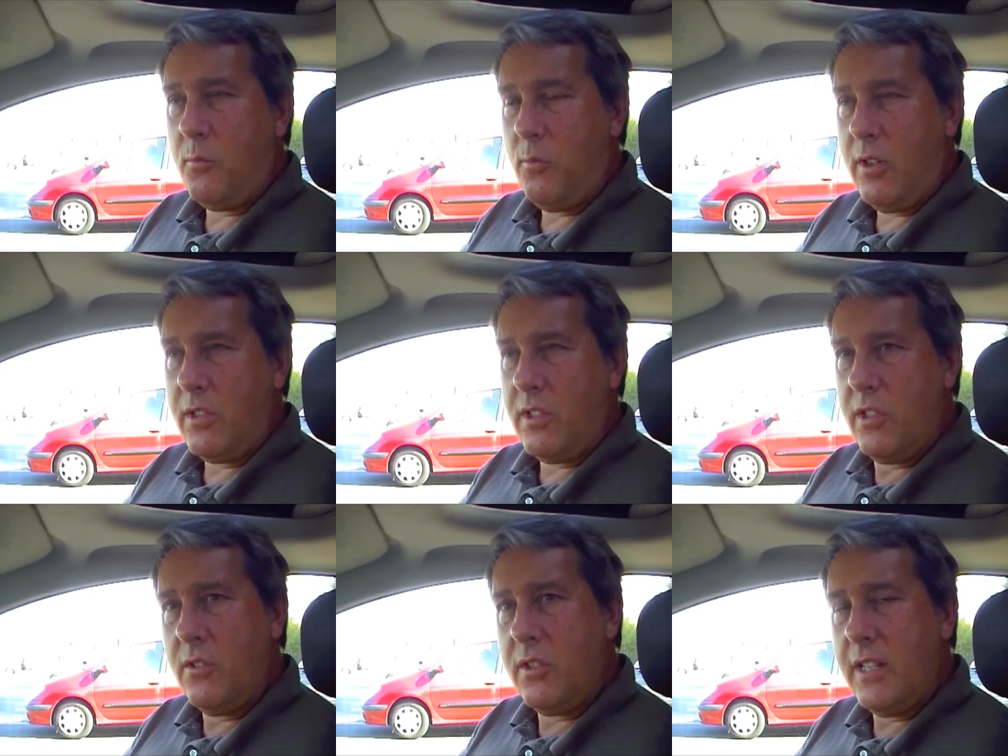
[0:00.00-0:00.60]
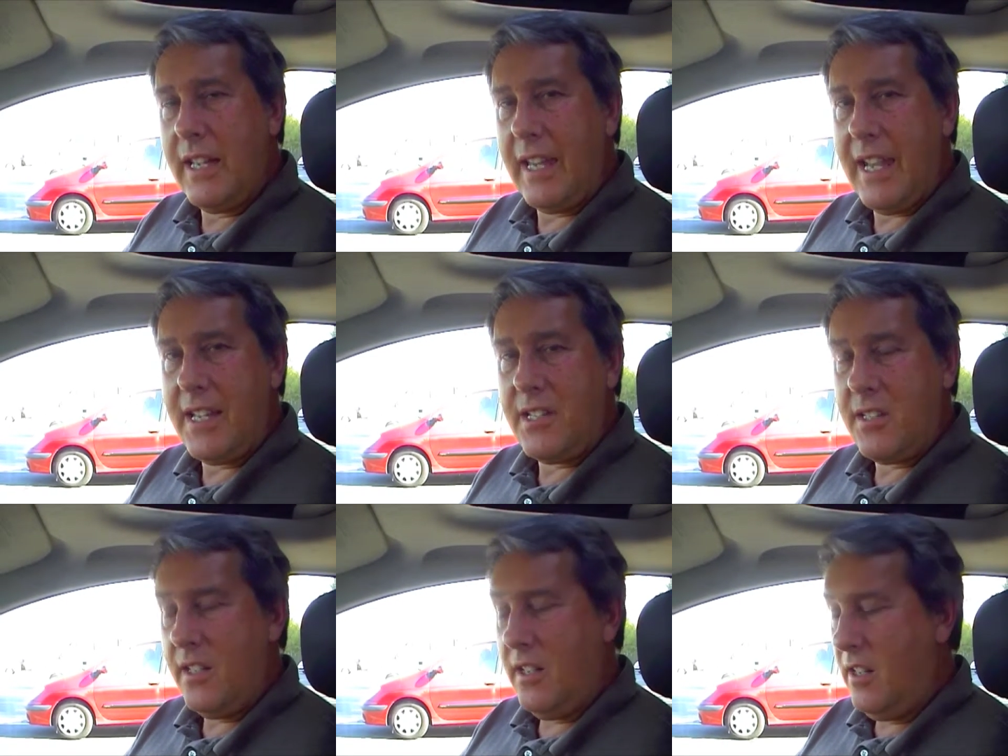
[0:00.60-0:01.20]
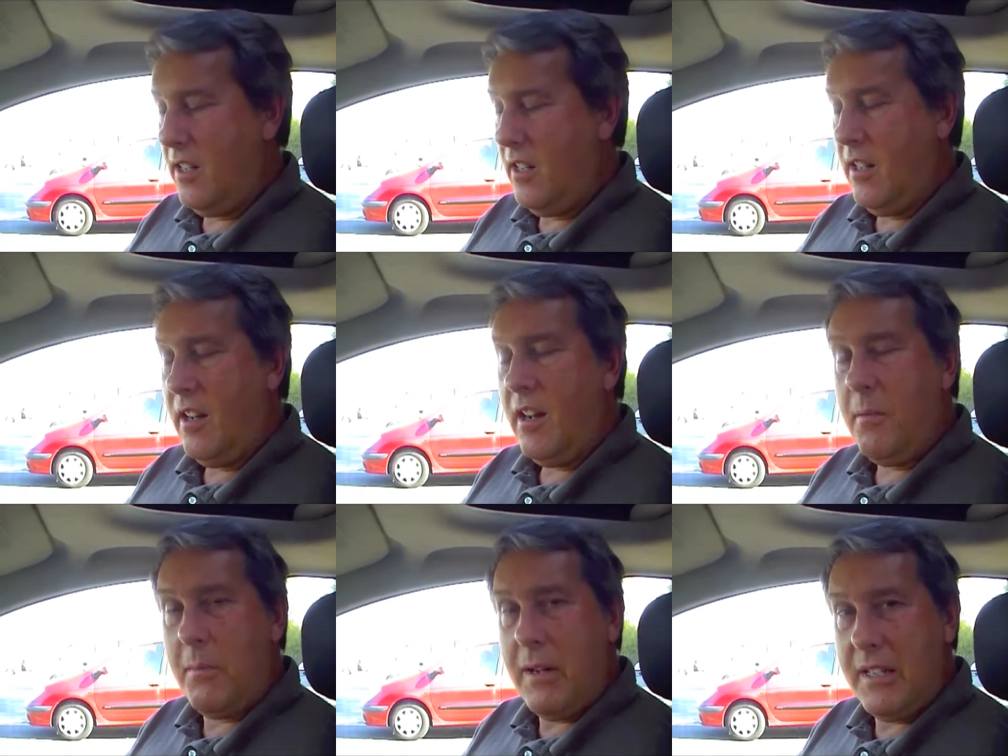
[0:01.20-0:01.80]
What you can get
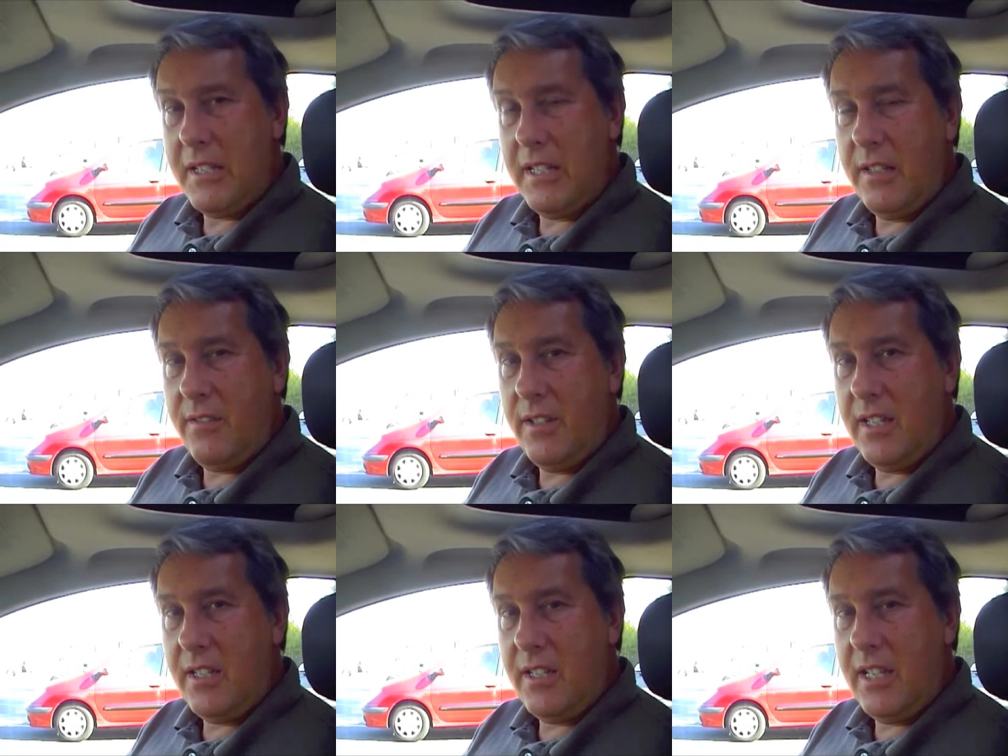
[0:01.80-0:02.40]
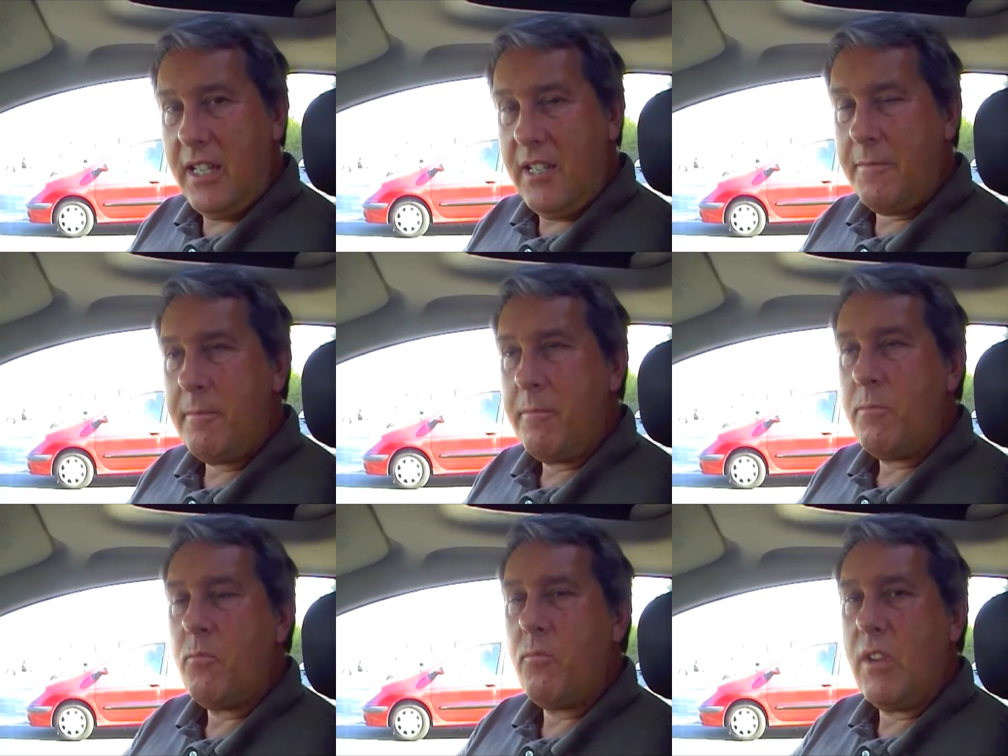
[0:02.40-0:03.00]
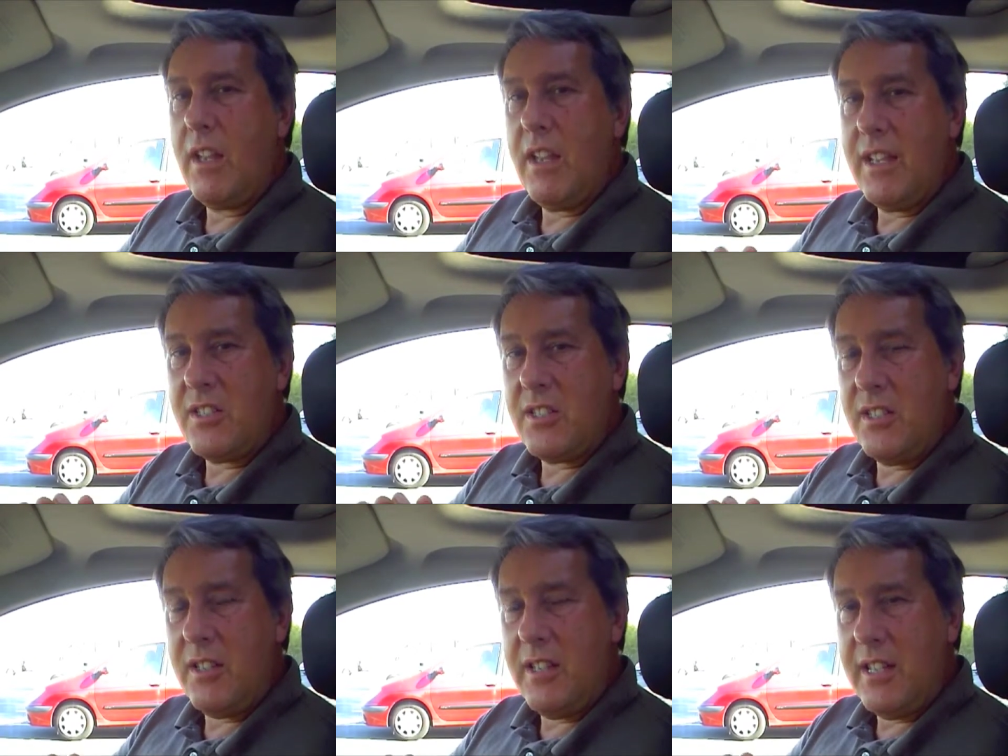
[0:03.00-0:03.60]
on my DVD
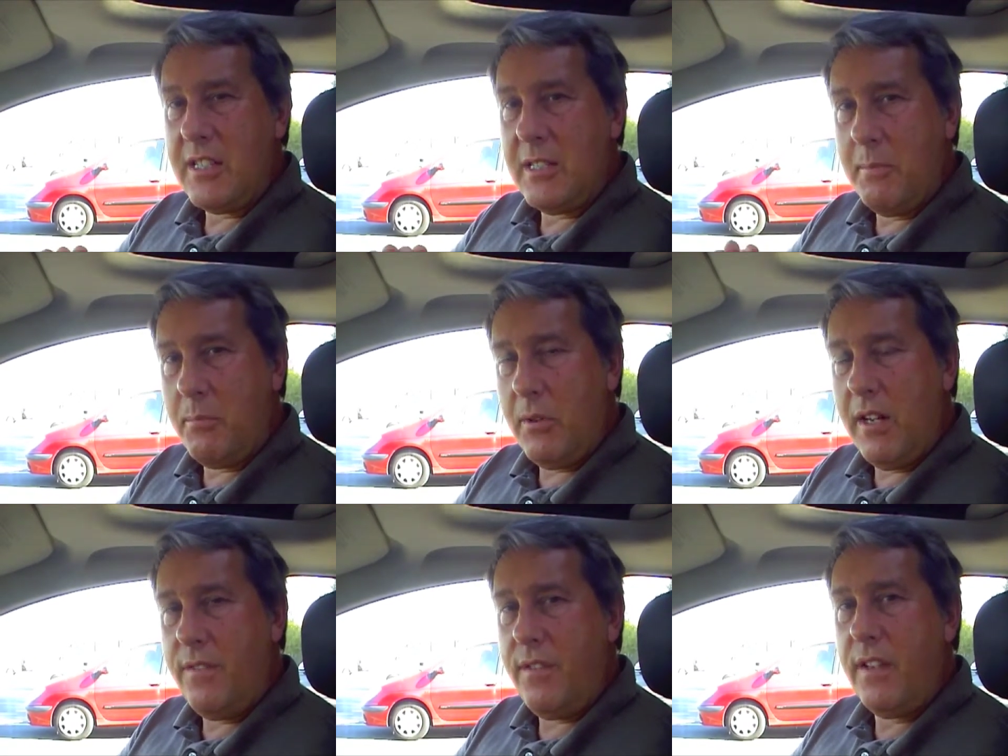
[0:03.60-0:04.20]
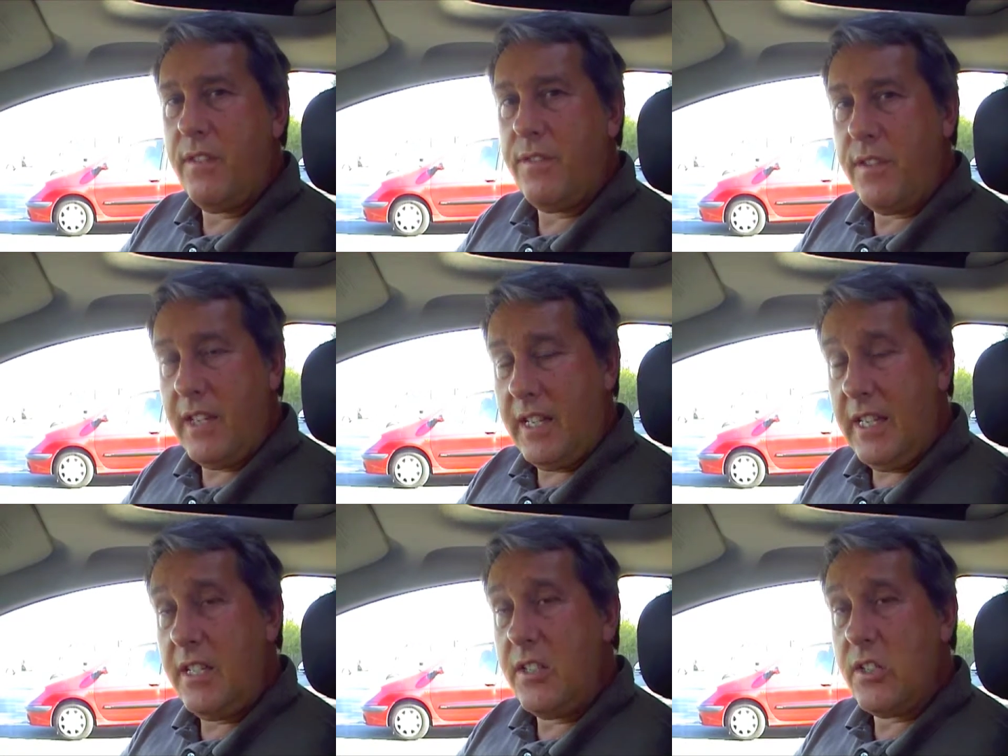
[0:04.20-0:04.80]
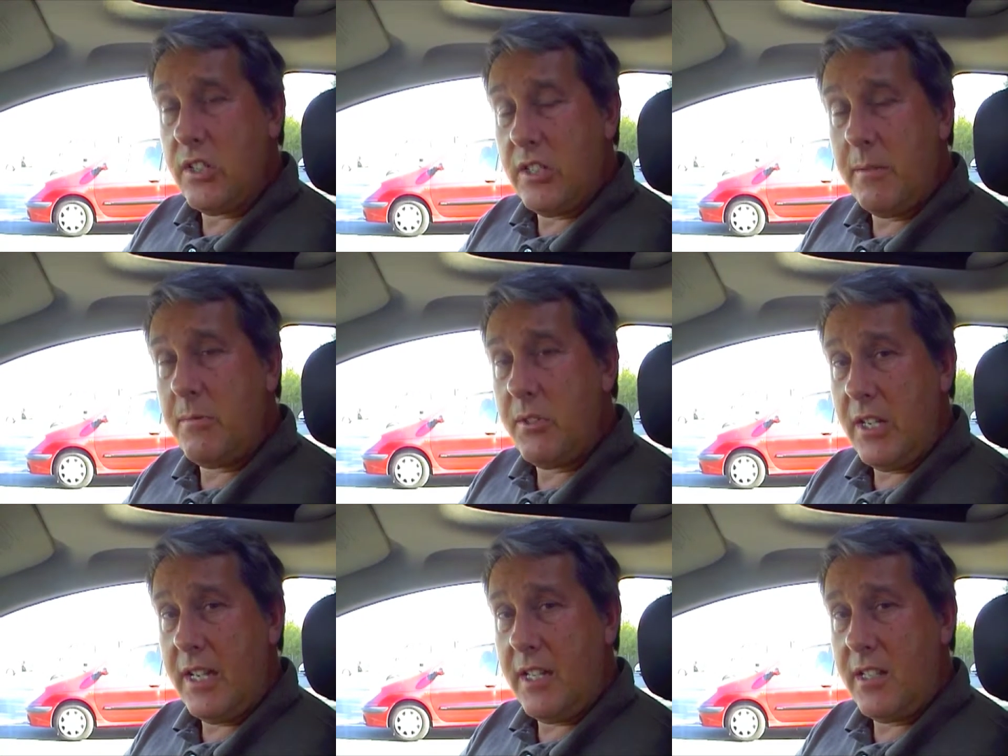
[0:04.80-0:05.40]
is a briefing for each
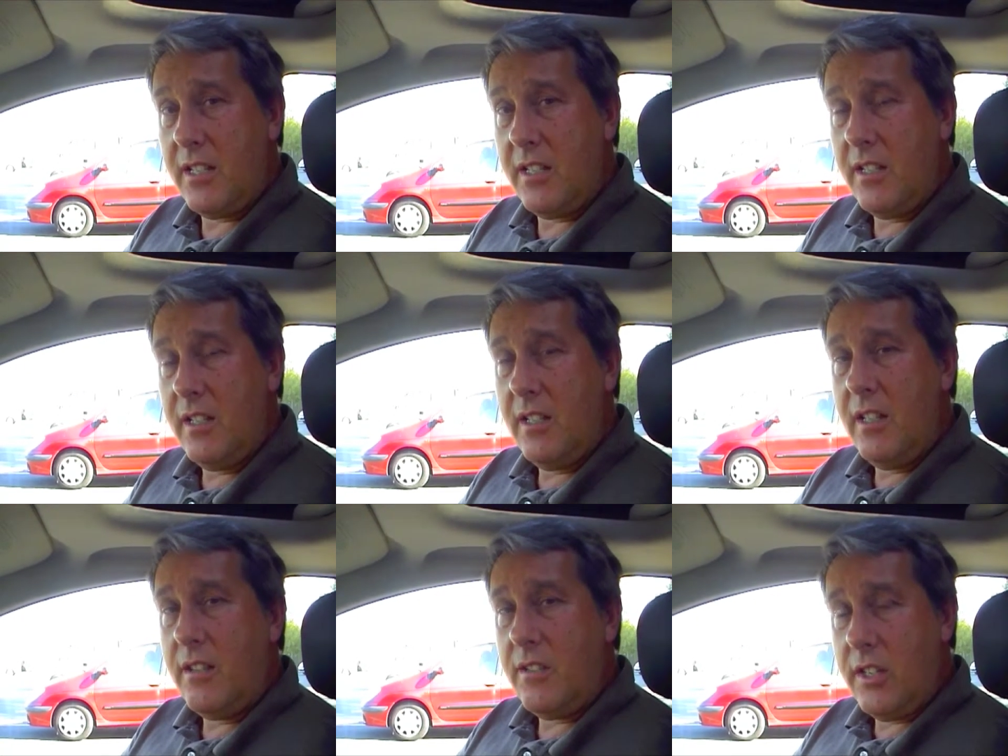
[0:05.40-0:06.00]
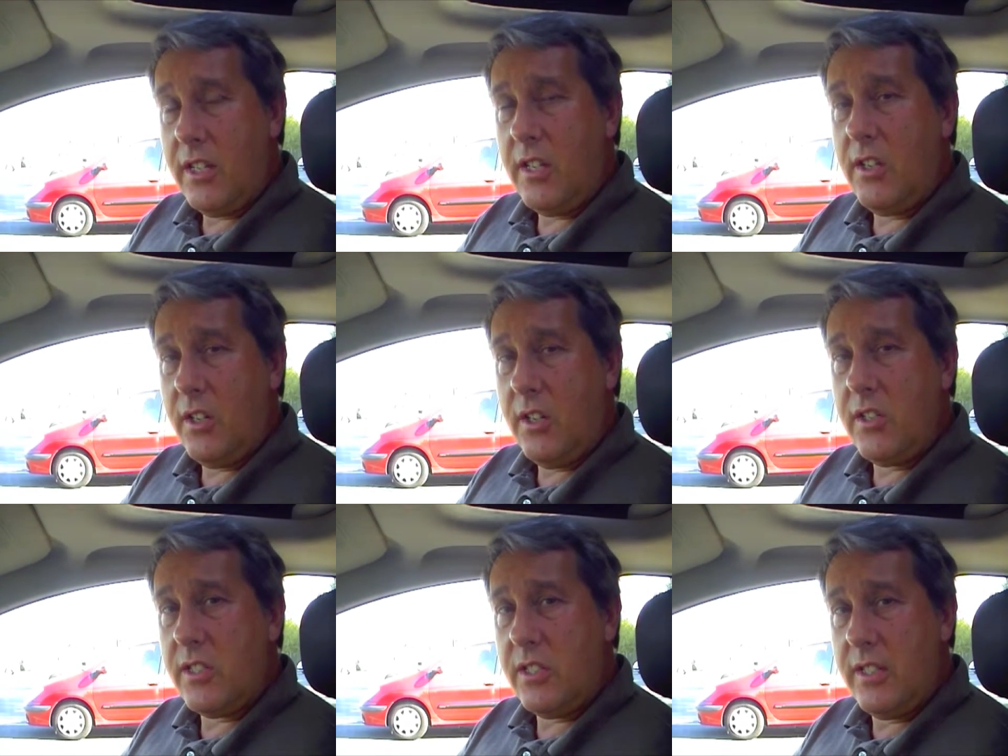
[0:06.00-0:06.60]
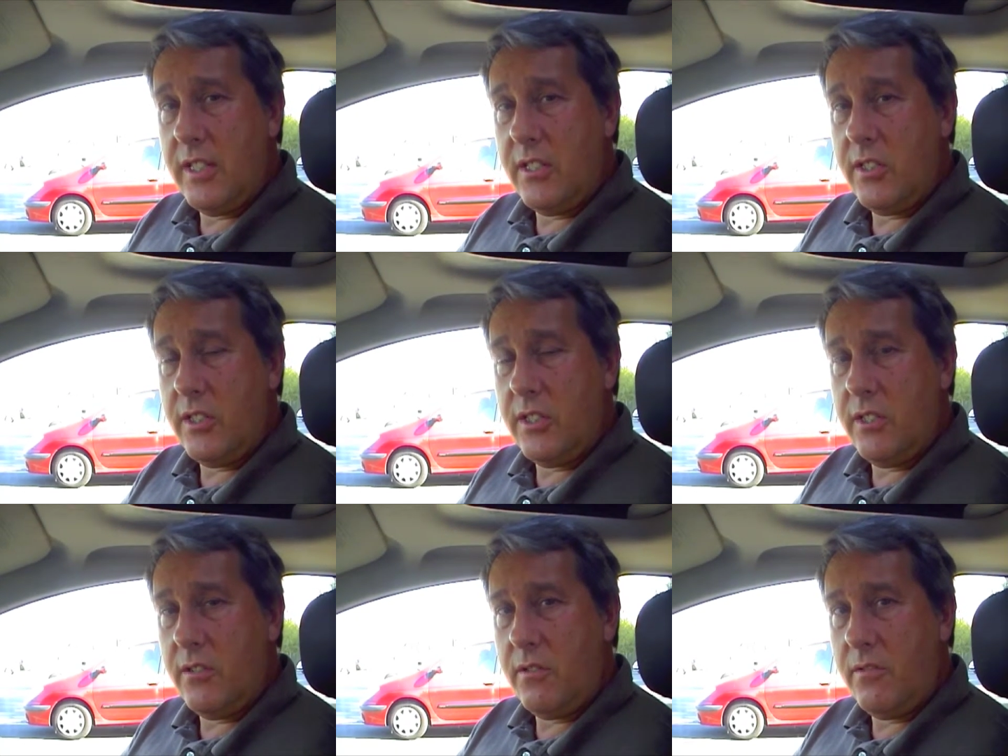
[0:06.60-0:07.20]
subject that you're going to need to
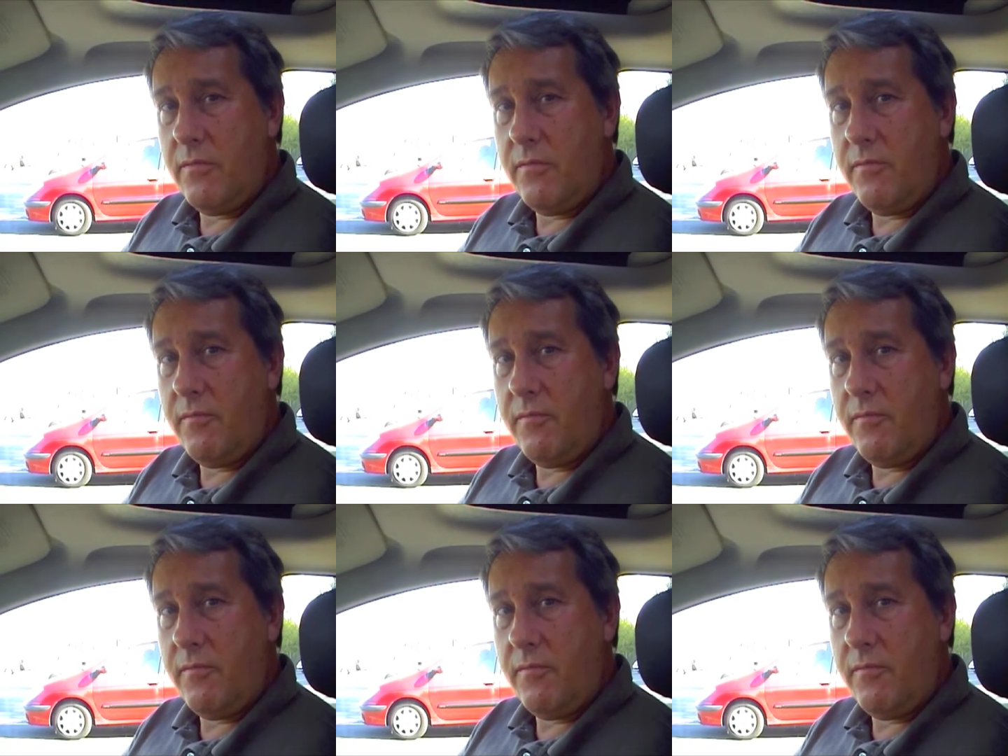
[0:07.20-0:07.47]
do.